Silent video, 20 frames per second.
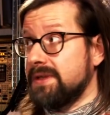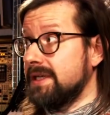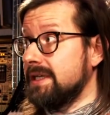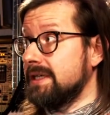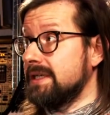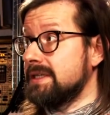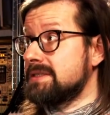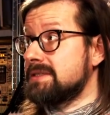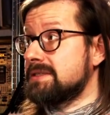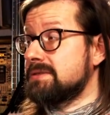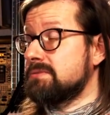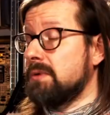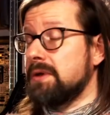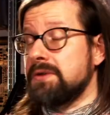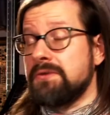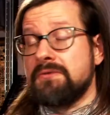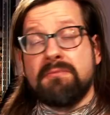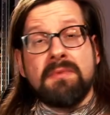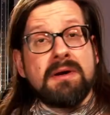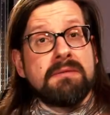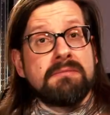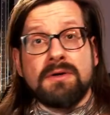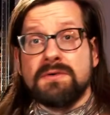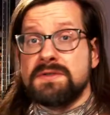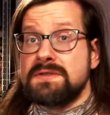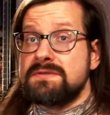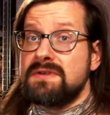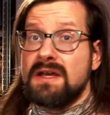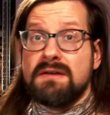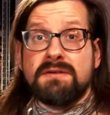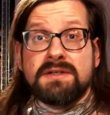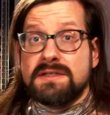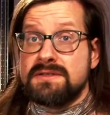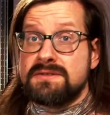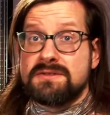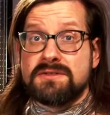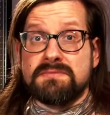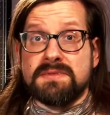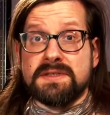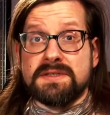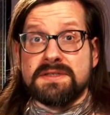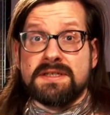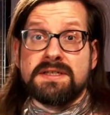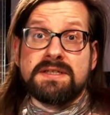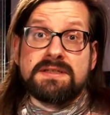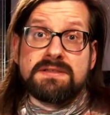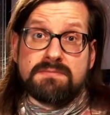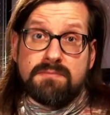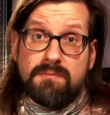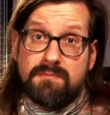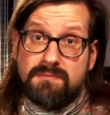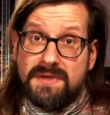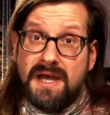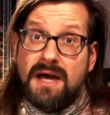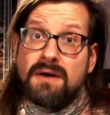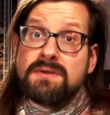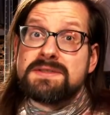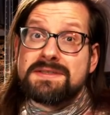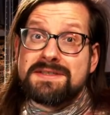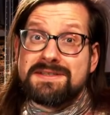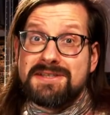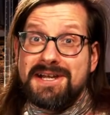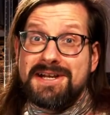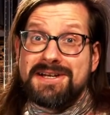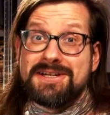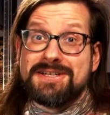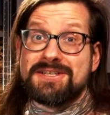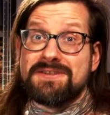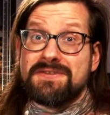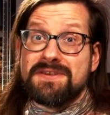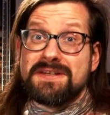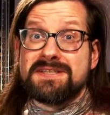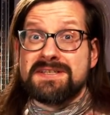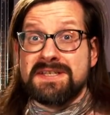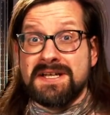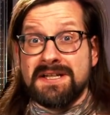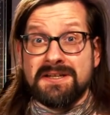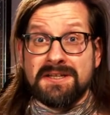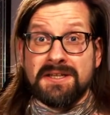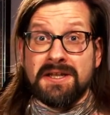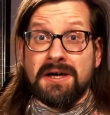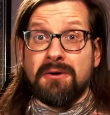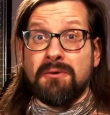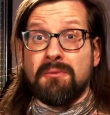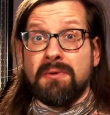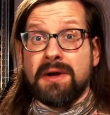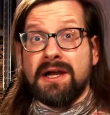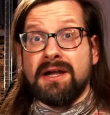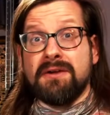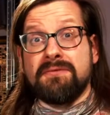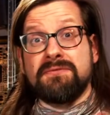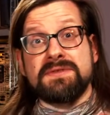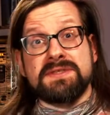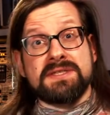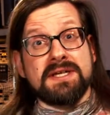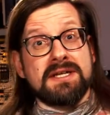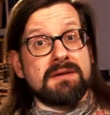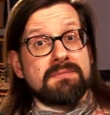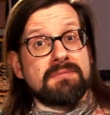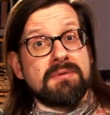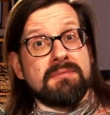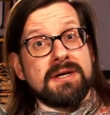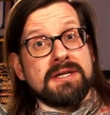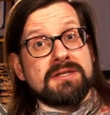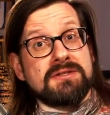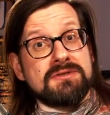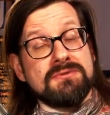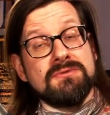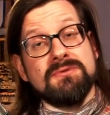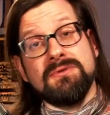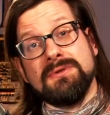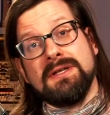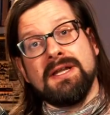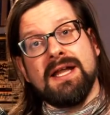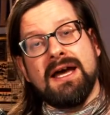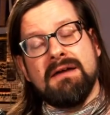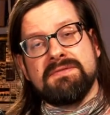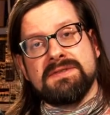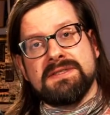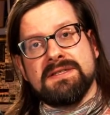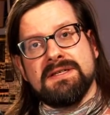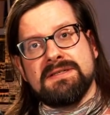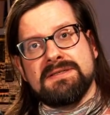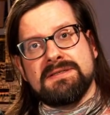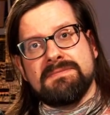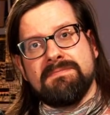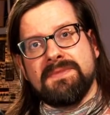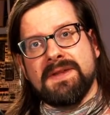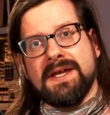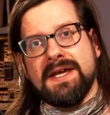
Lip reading: It's one of my most favorite instruments, and it's downstairs in the cellar now, where I've set up my 2 live sets.